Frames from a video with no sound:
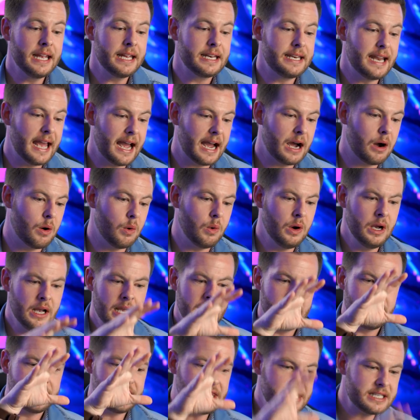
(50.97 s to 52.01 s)
Now,
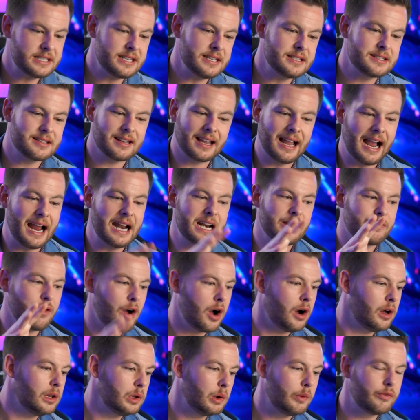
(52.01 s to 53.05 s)
this is kind of
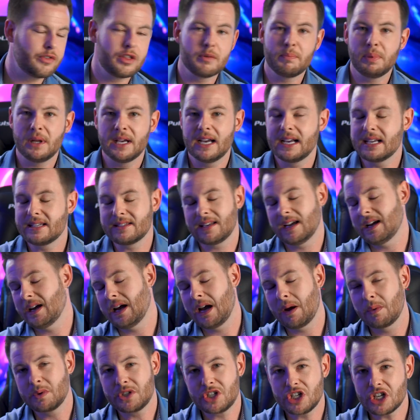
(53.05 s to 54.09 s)
all over the place.
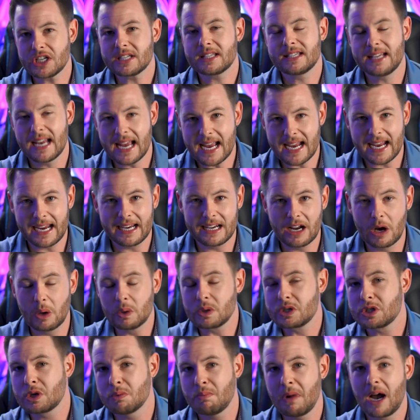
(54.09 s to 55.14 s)
I was just taking
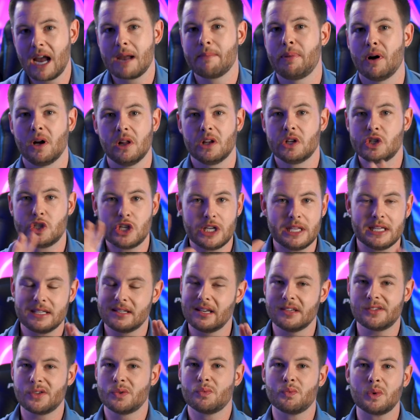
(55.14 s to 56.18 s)
notes, so my apology.
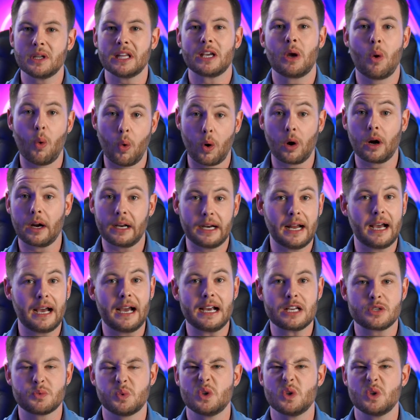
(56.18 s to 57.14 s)
This isn't really organized.